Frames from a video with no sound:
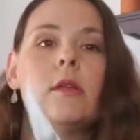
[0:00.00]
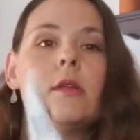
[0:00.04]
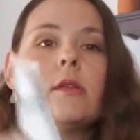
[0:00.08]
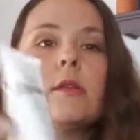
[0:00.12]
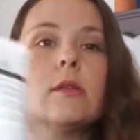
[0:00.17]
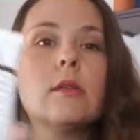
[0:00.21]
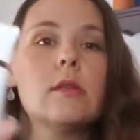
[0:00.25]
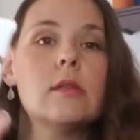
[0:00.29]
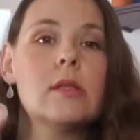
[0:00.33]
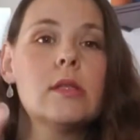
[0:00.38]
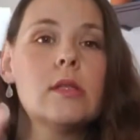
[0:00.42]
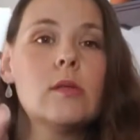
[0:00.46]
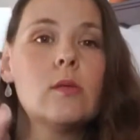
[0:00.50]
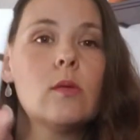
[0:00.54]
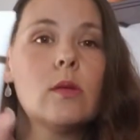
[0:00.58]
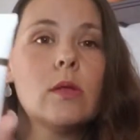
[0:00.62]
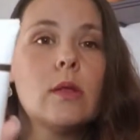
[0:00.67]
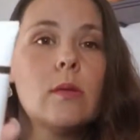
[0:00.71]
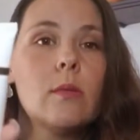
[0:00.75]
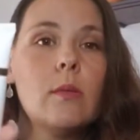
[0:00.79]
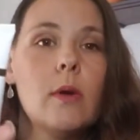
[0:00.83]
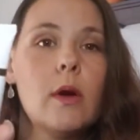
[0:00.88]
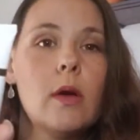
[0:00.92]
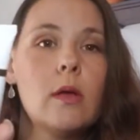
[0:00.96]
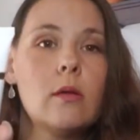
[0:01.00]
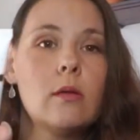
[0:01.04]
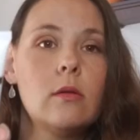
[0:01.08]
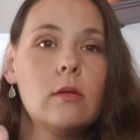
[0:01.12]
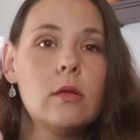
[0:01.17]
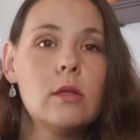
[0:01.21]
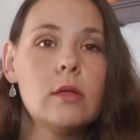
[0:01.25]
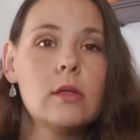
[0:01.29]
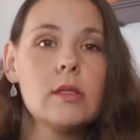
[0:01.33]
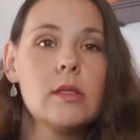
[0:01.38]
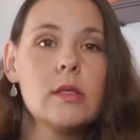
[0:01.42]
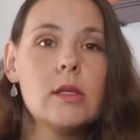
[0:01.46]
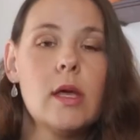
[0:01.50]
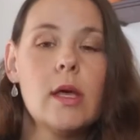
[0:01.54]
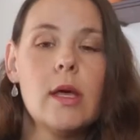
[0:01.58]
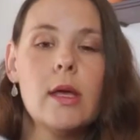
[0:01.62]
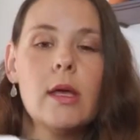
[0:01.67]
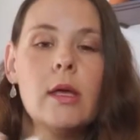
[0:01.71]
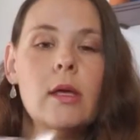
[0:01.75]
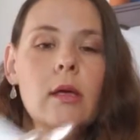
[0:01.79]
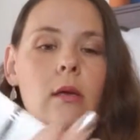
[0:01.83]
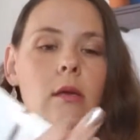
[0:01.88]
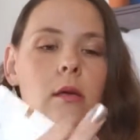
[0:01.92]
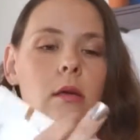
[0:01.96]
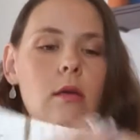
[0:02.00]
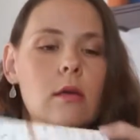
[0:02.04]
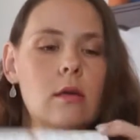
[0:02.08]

So this is what the bottle looks like.